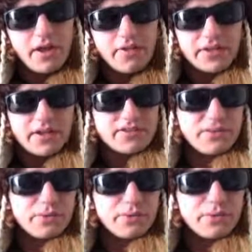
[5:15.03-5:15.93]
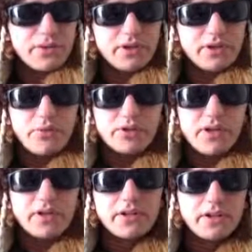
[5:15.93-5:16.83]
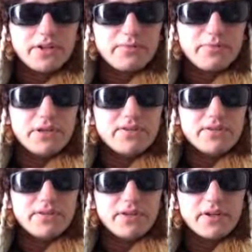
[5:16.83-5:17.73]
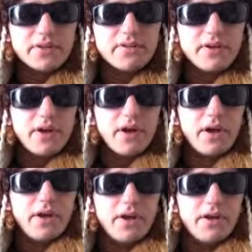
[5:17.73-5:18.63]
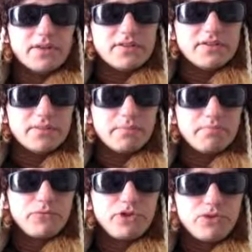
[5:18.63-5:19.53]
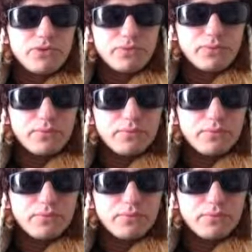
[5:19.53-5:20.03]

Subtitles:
If it gets through the lower line, it means that it's too